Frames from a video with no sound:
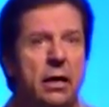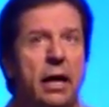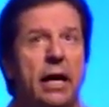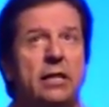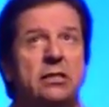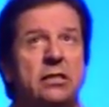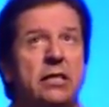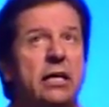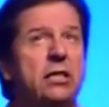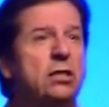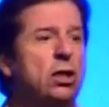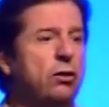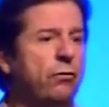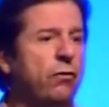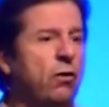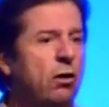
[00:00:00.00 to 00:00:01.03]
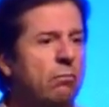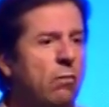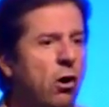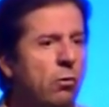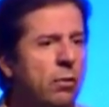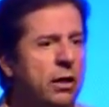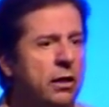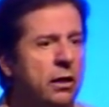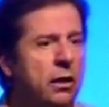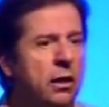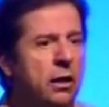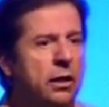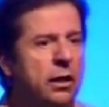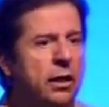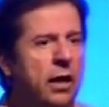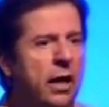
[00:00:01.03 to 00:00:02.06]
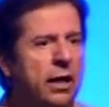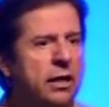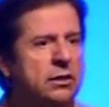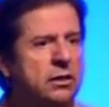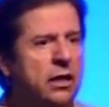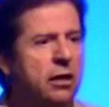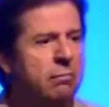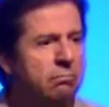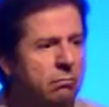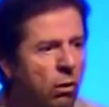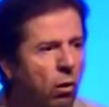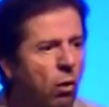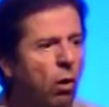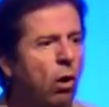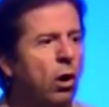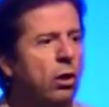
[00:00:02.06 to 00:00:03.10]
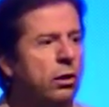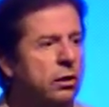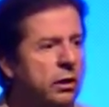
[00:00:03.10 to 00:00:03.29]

and see just for a moment that God has done more